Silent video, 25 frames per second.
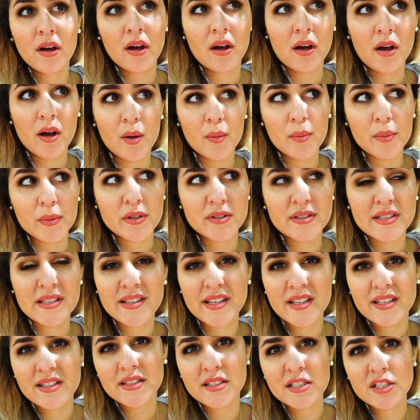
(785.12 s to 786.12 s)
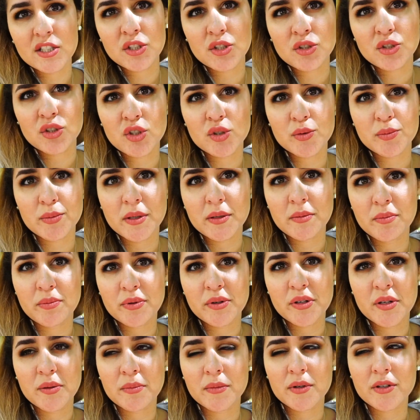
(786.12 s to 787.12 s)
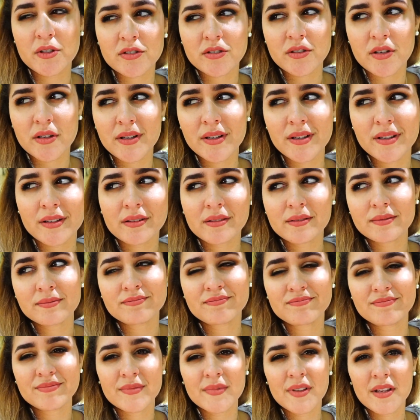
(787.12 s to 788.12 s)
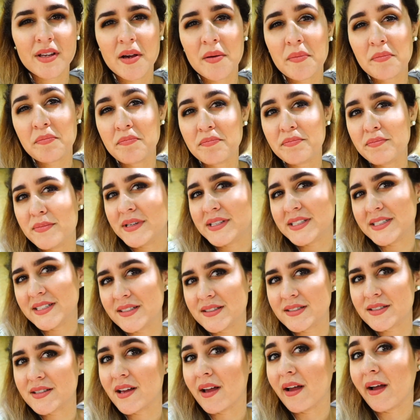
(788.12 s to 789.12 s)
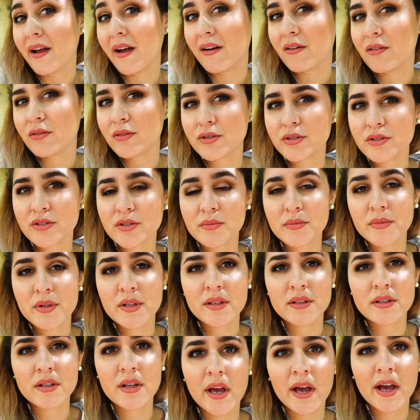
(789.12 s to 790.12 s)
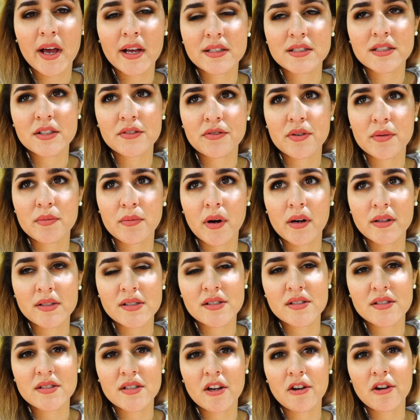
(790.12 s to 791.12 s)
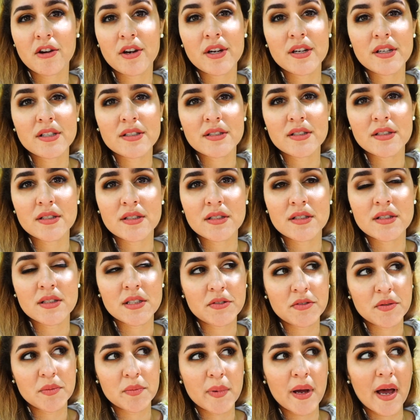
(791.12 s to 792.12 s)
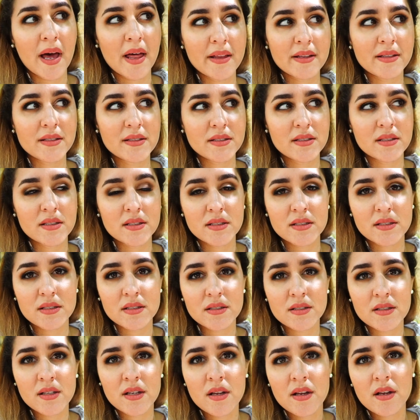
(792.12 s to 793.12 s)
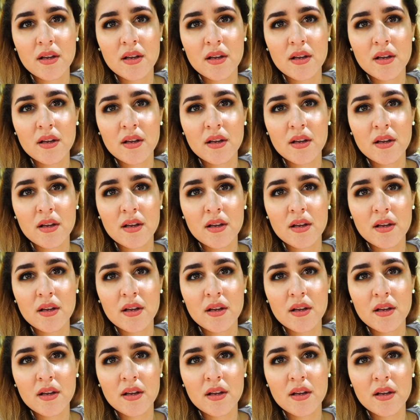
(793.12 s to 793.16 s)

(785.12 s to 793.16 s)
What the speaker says: because I think this used to be pretty much like a mini town or something that had different monasteries and different palaces.